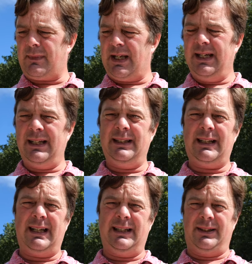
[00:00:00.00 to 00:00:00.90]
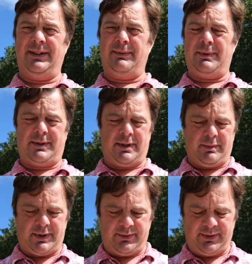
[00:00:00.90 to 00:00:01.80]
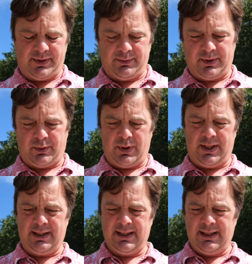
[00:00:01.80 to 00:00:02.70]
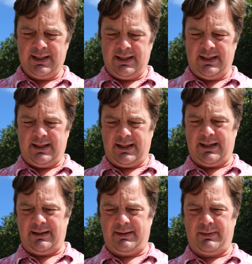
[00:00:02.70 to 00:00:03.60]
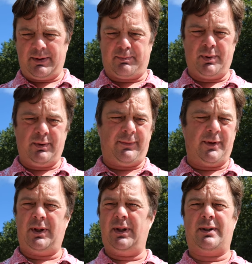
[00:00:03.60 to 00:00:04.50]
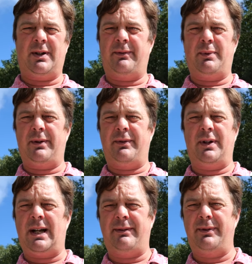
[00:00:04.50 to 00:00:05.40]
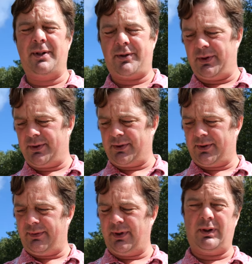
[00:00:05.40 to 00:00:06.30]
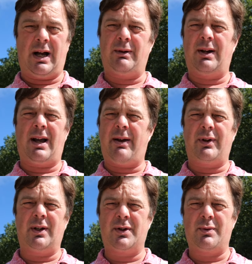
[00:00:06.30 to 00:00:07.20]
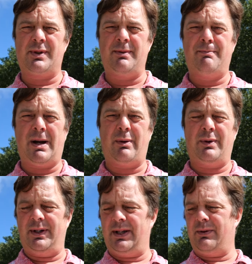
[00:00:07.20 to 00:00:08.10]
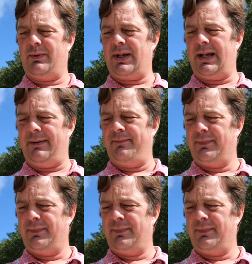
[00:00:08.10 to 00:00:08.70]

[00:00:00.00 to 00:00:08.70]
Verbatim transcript: in England. It was something to do with the Queen. It was brewed for the kind of one of her anniversaries or something, or however long she was in power in the UK.